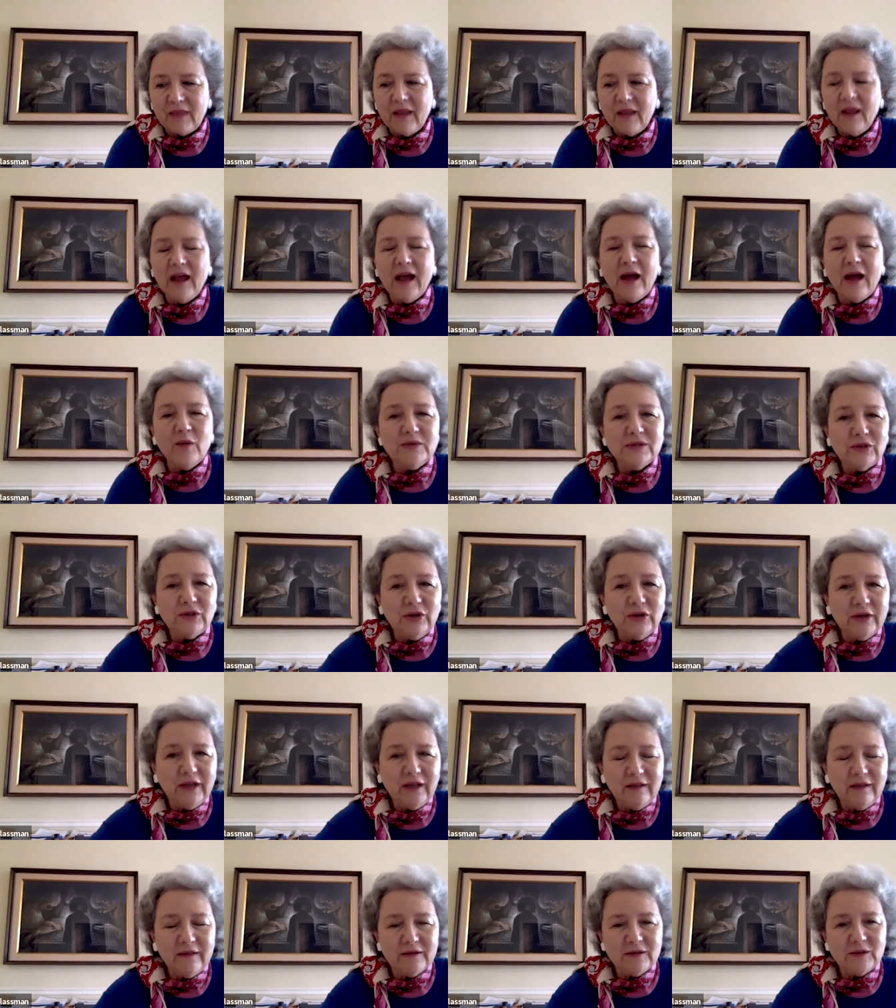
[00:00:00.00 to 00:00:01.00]
I was
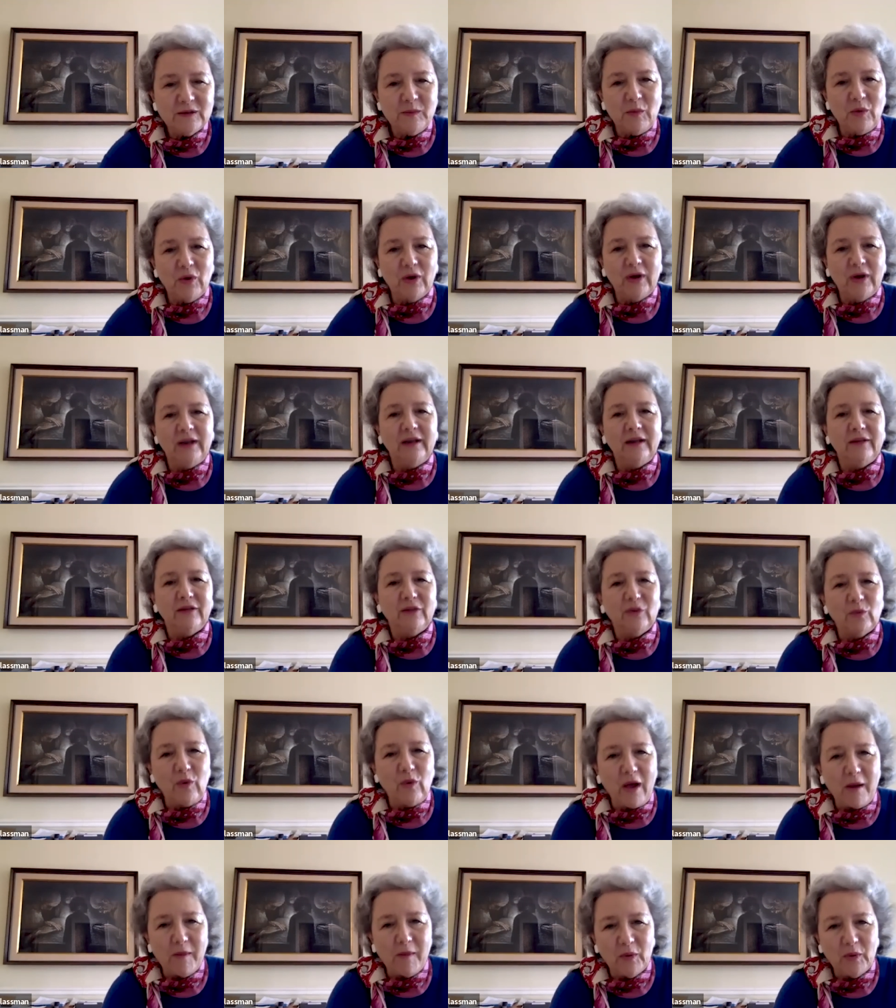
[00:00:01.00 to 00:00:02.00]
looking this morning at the
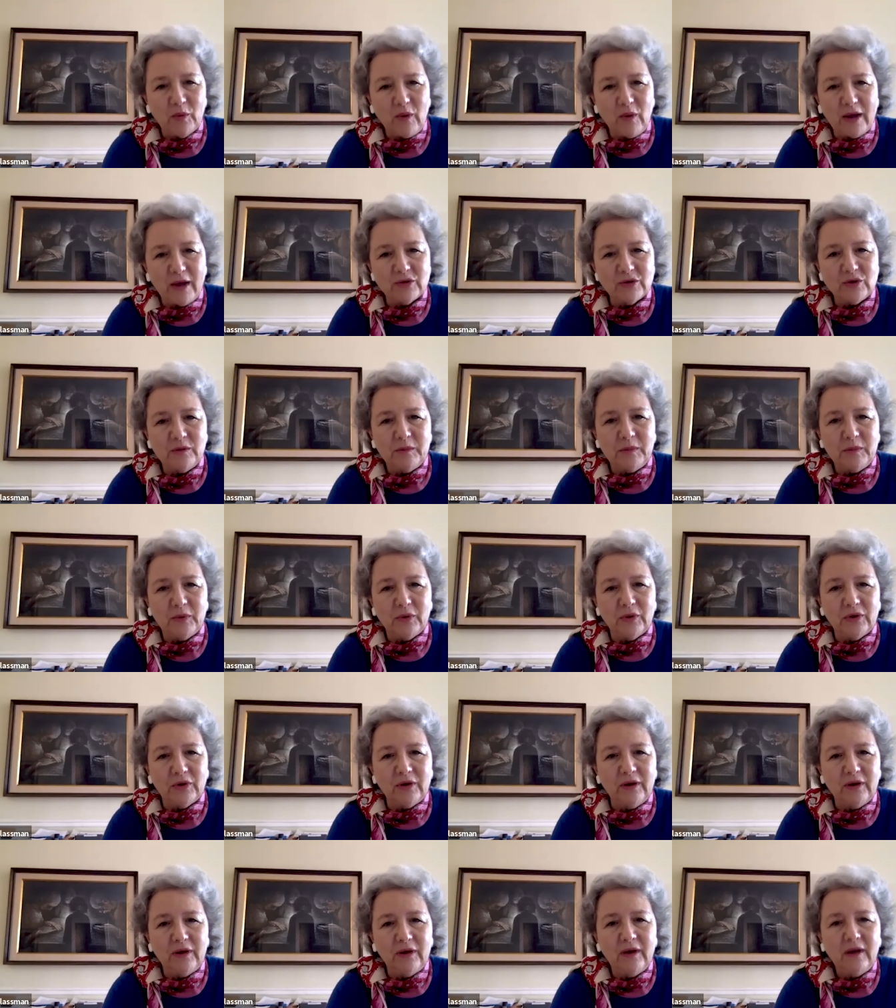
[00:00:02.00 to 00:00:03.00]
Robert
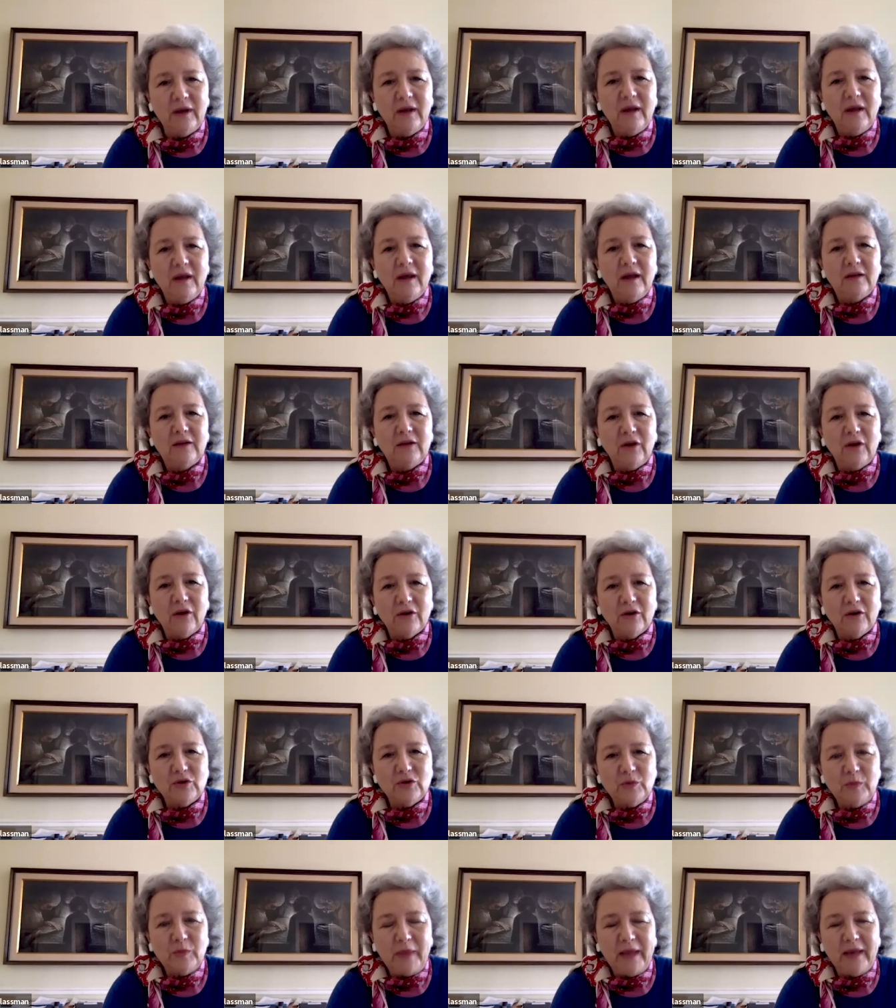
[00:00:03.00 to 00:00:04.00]
Rauschenberg
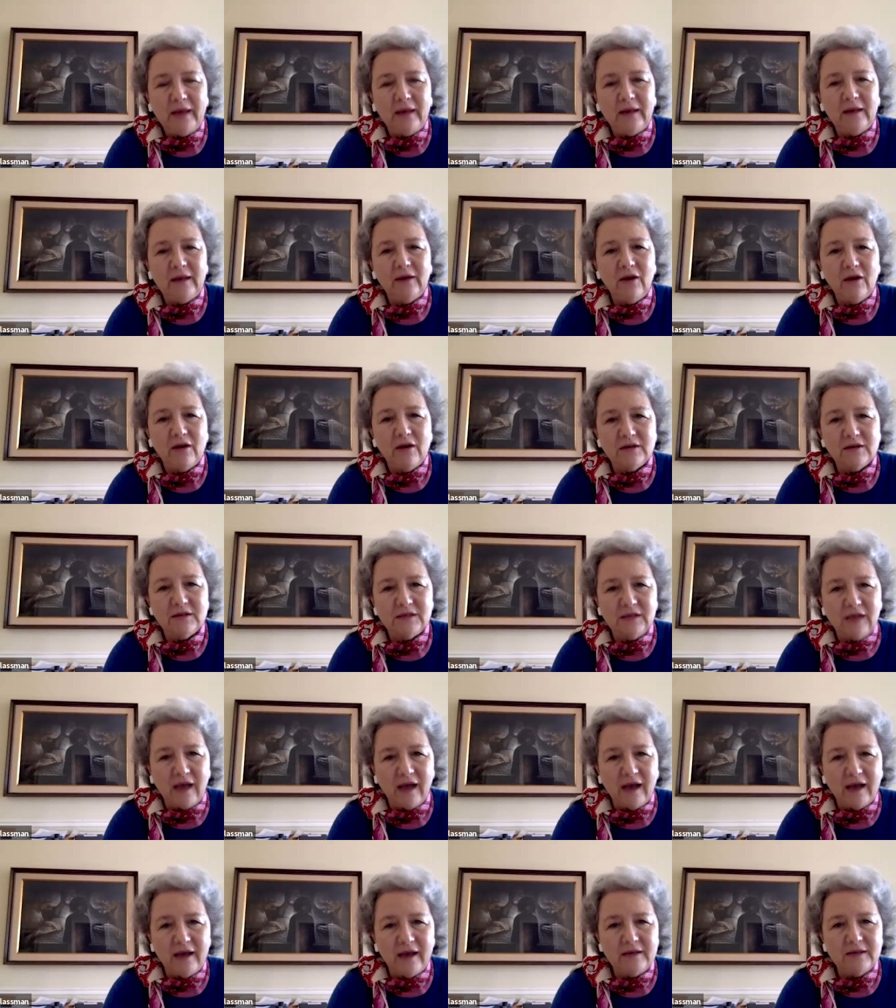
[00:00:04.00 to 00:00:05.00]
large painting called
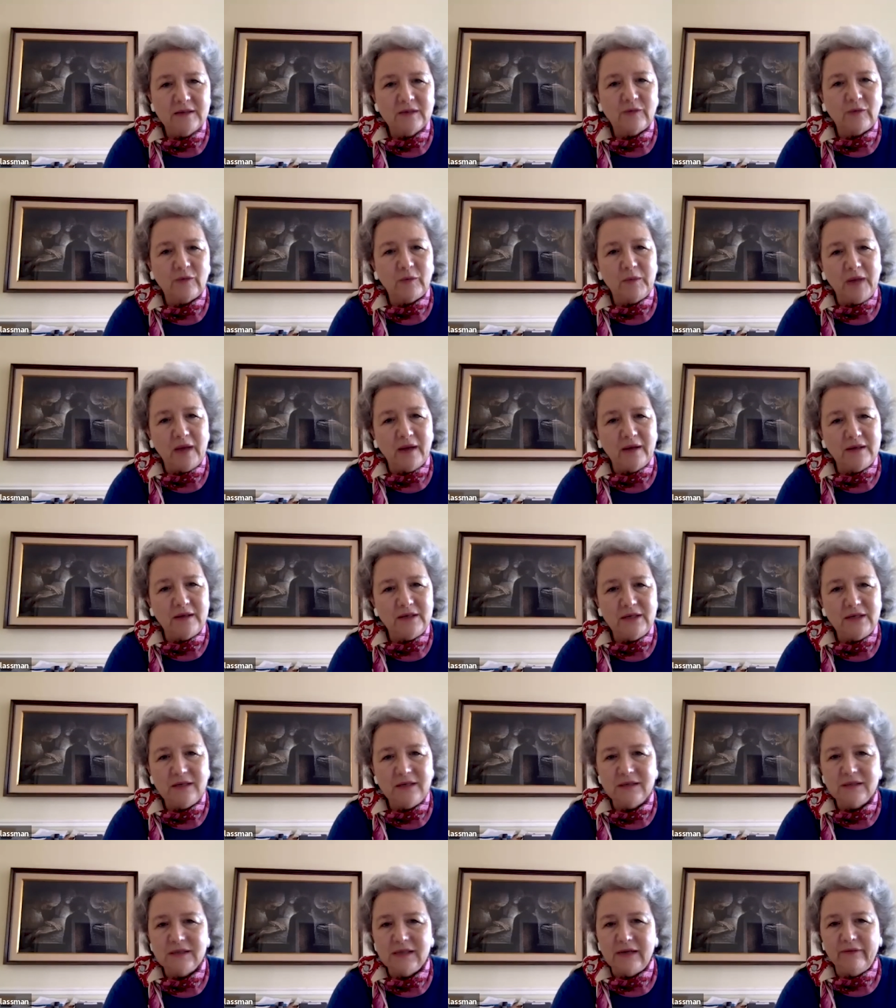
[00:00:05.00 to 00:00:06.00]
Signs from
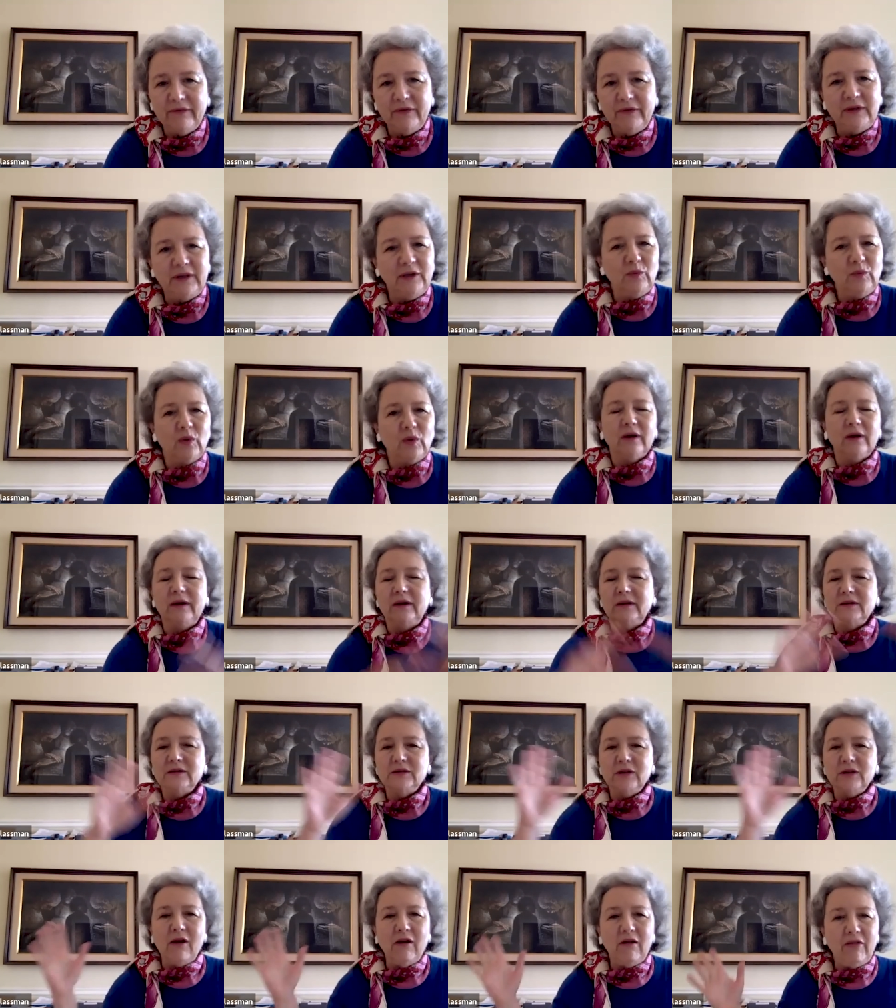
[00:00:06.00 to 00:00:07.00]
1970, where it's
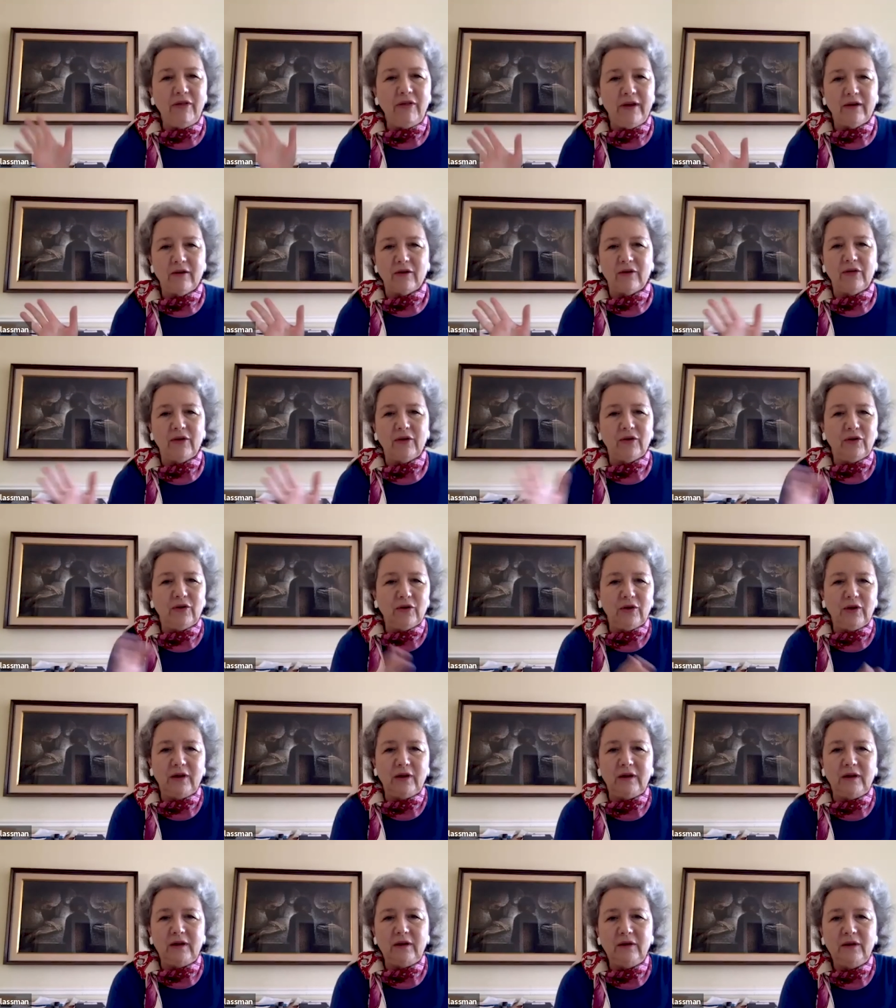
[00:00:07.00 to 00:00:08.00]
all there, the
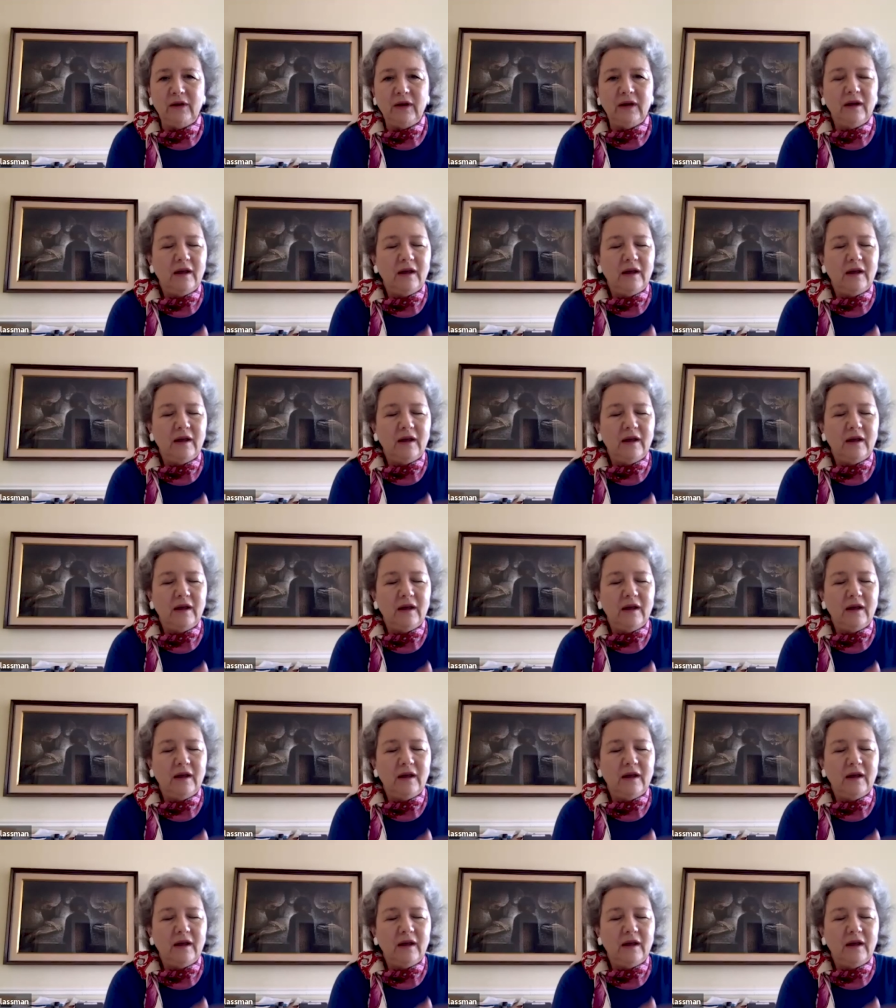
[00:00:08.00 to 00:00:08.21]
good,